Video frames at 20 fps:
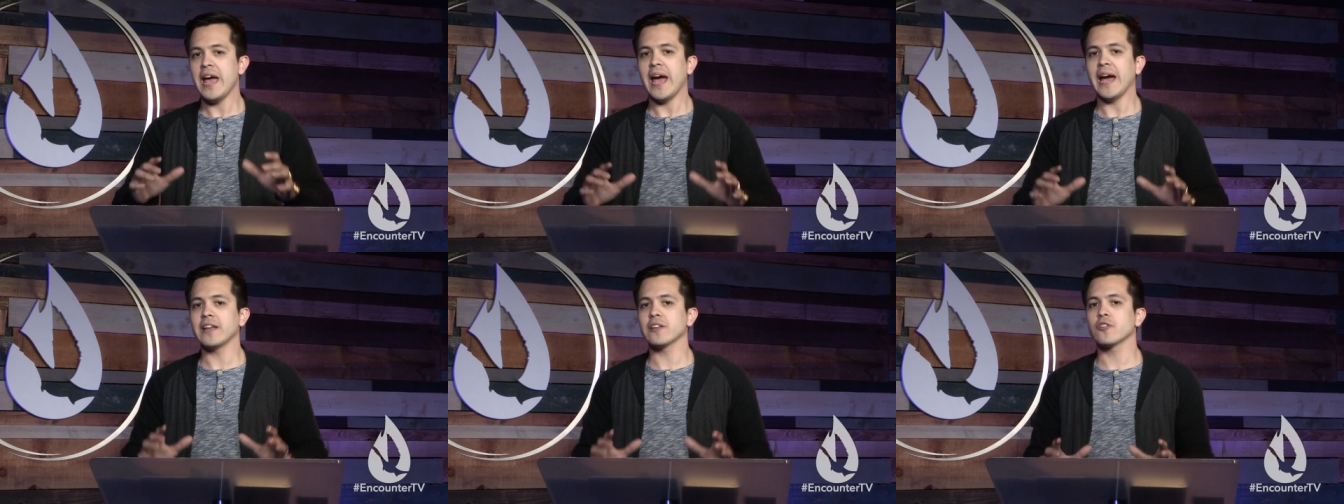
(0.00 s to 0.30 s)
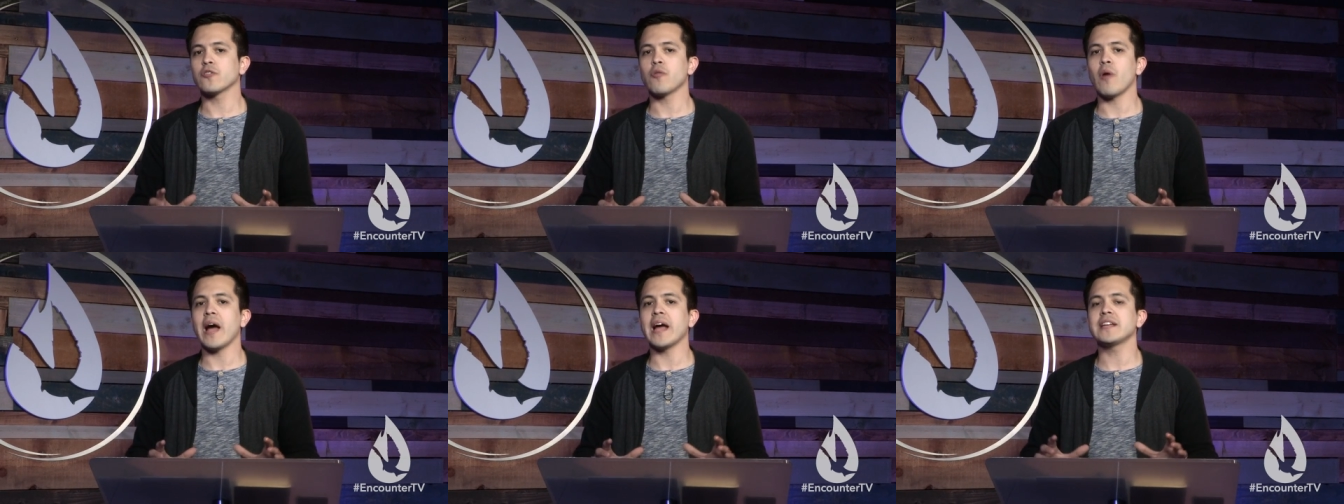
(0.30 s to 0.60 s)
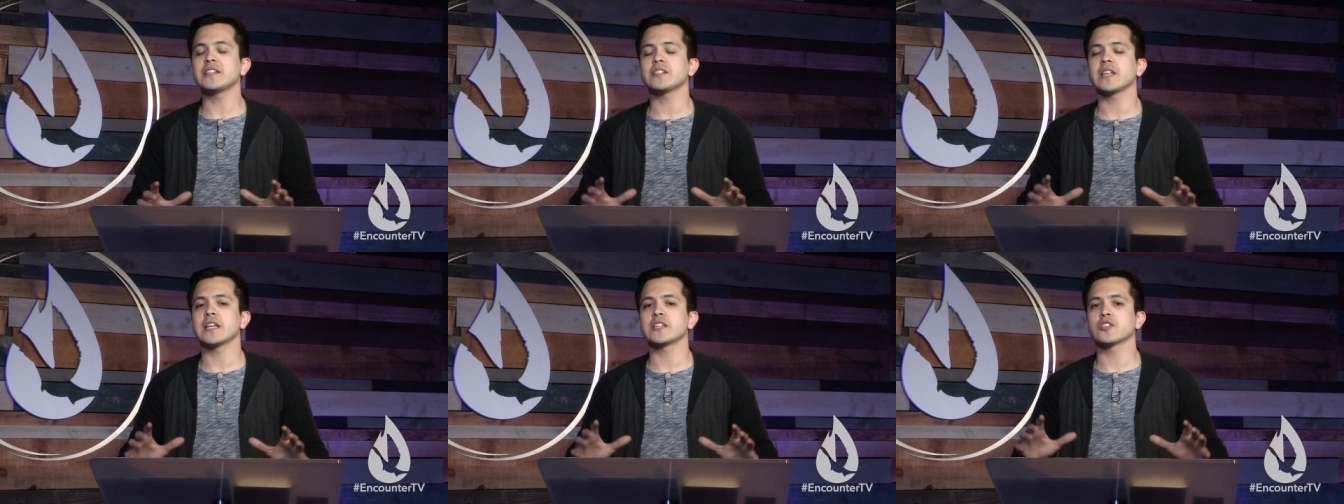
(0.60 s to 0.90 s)
And
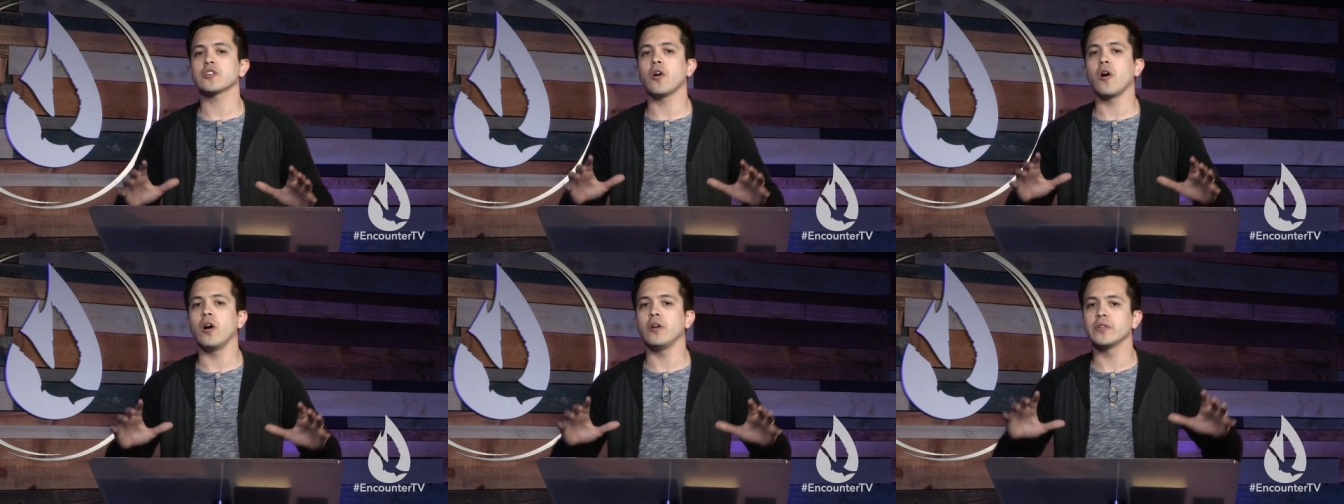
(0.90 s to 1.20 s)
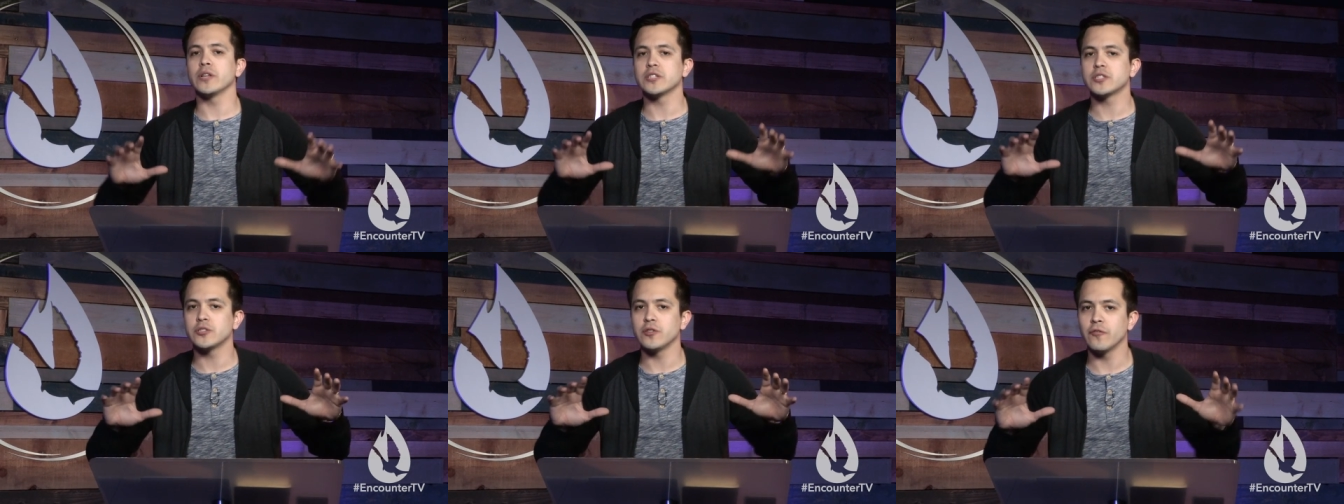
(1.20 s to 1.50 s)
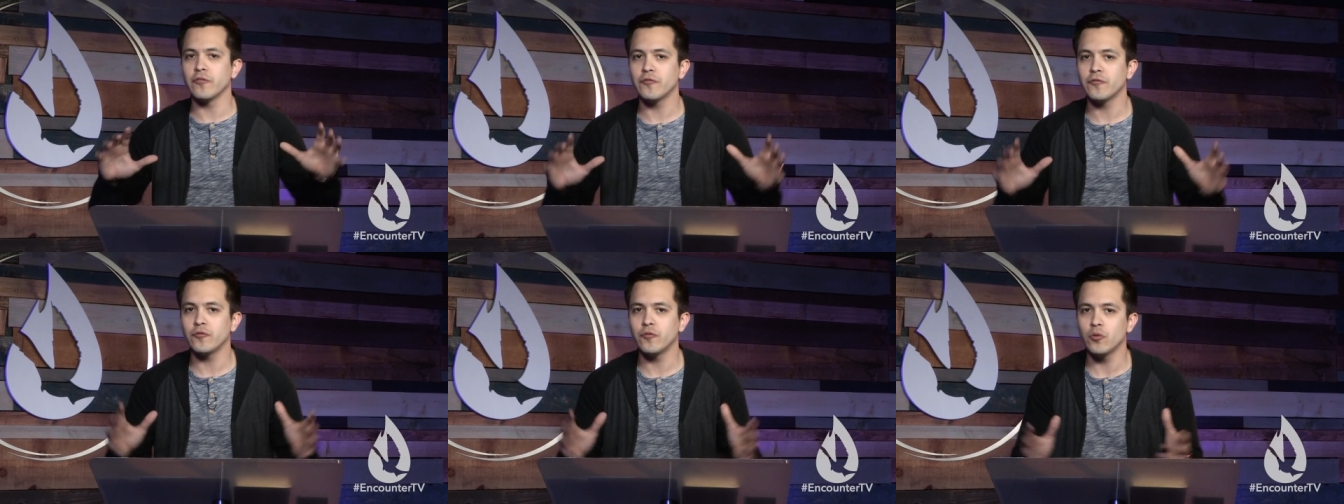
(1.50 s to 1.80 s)
Christ has called us to
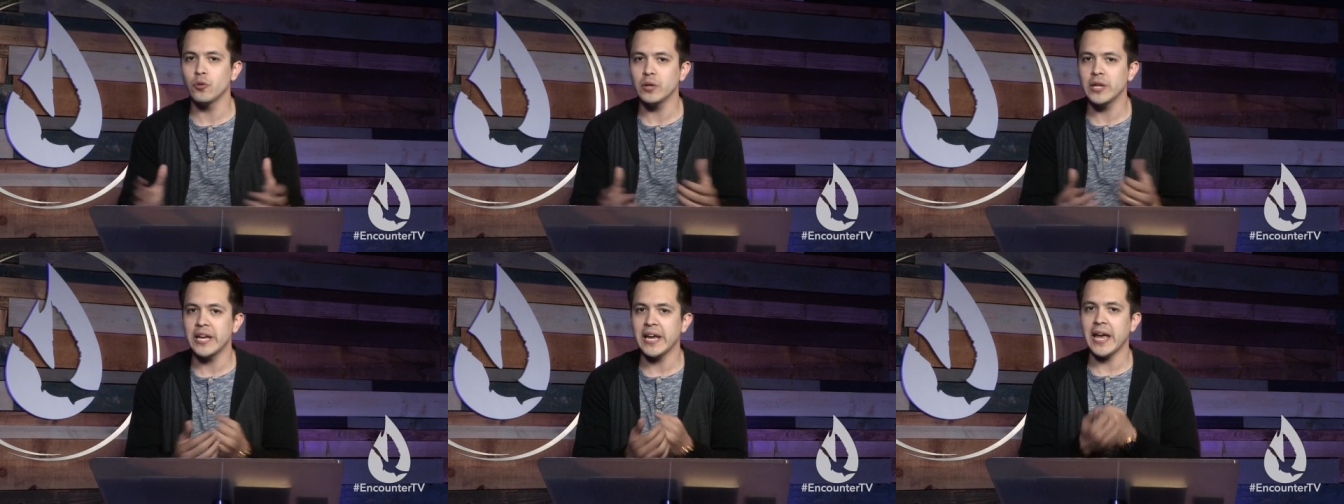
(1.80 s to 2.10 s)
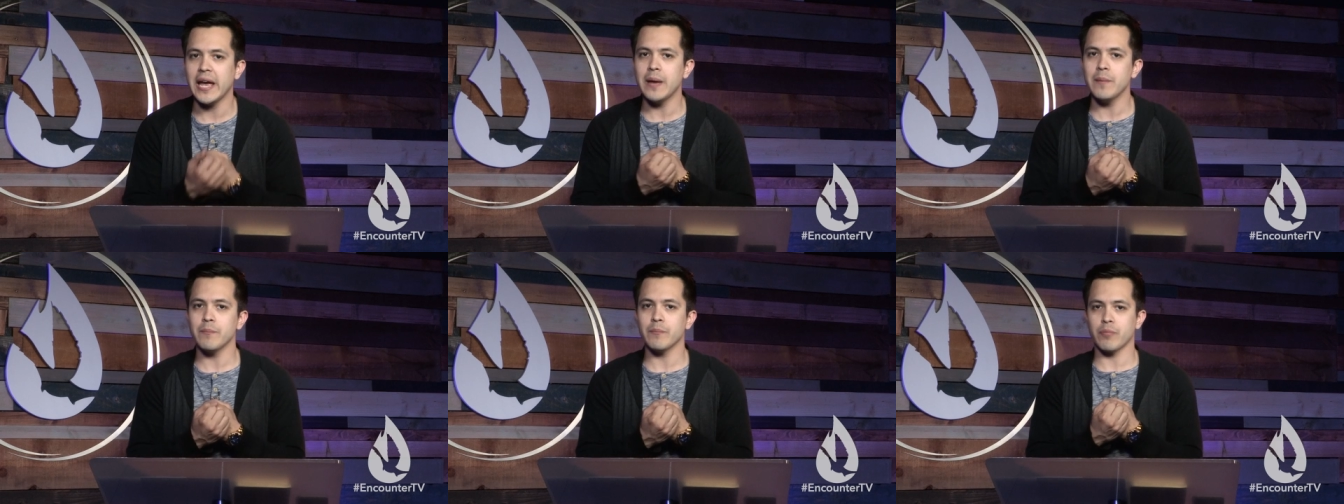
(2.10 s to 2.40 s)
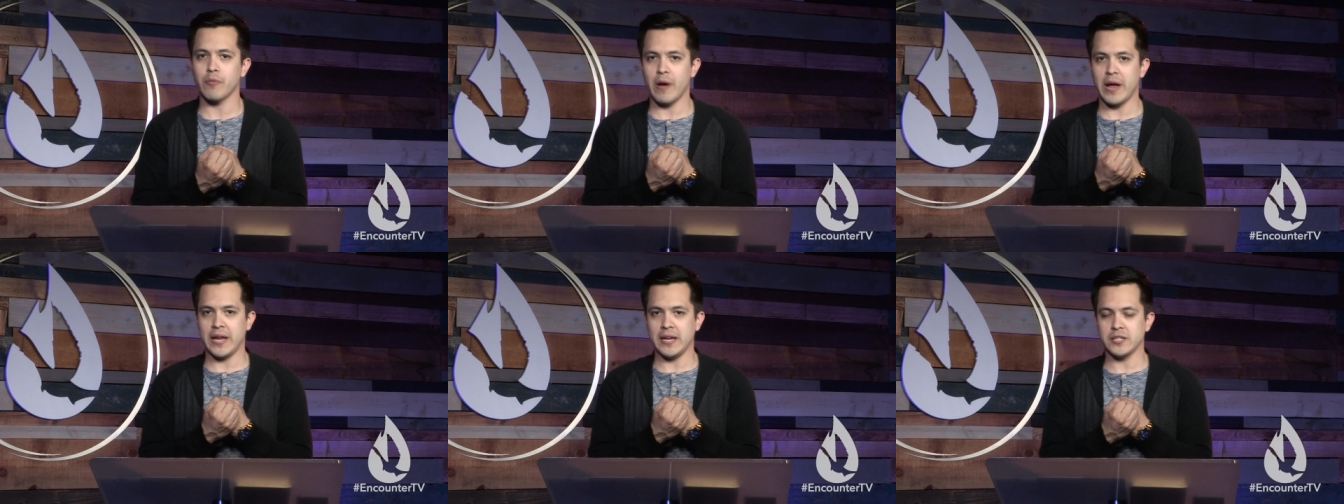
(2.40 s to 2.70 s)
fully
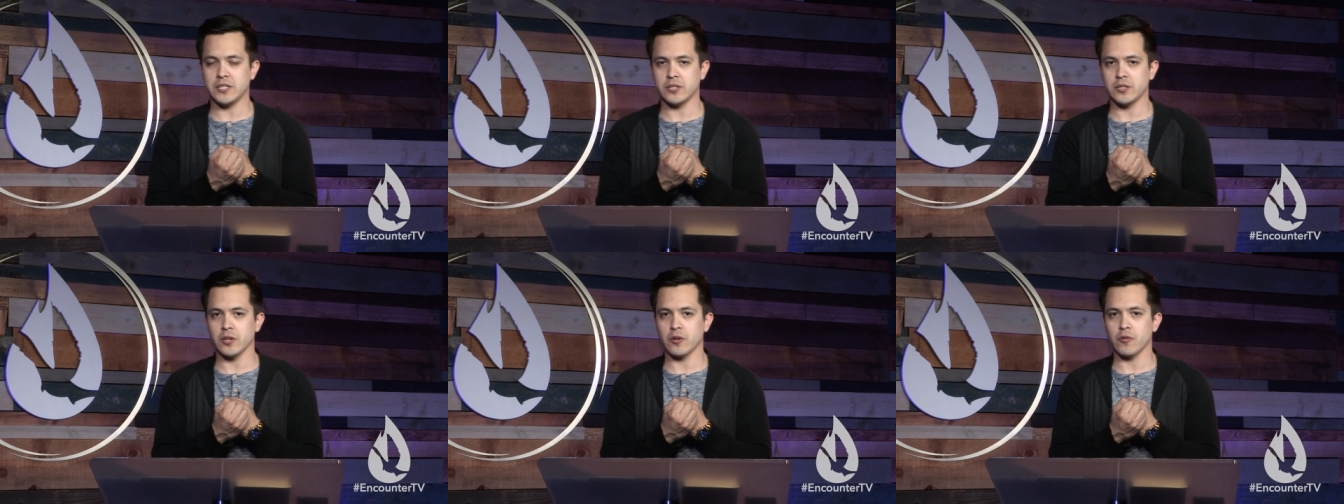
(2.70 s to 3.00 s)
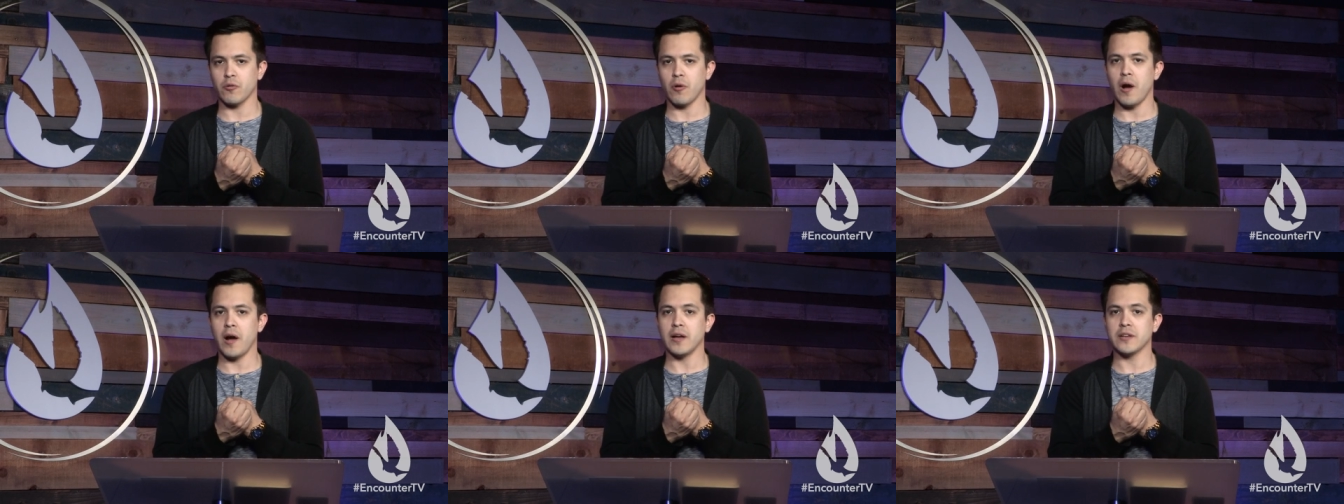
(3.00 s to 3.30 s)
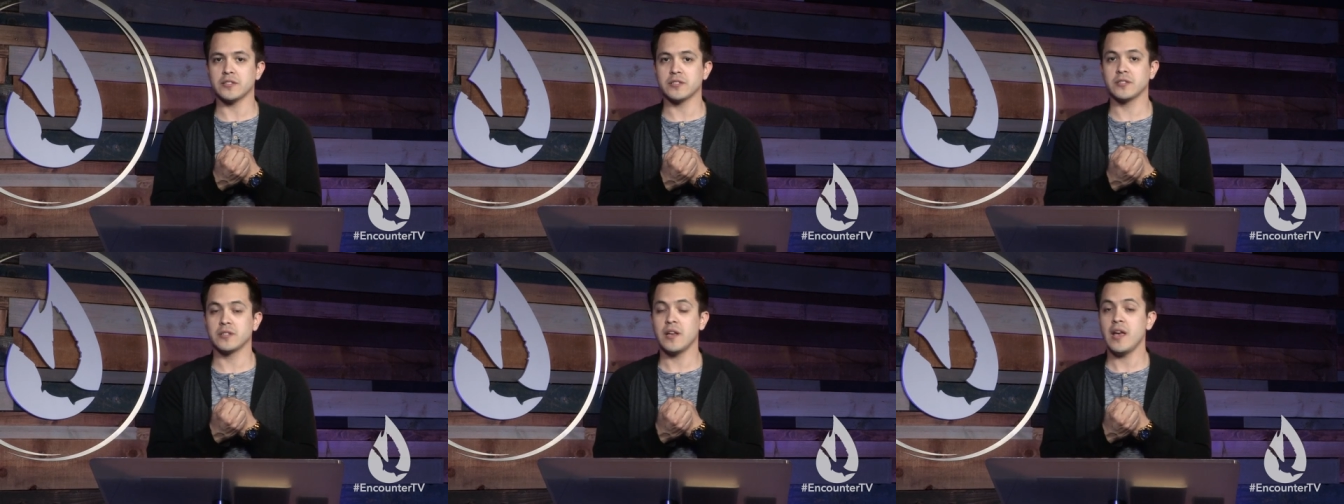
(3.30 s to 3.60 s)
embrace the
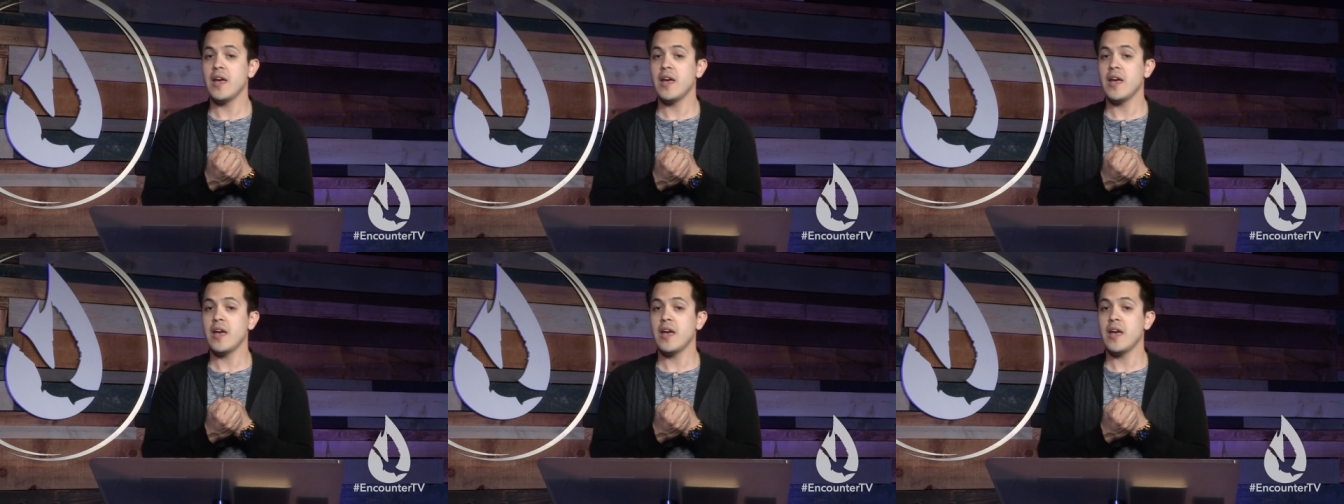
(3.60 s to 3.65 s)
cross.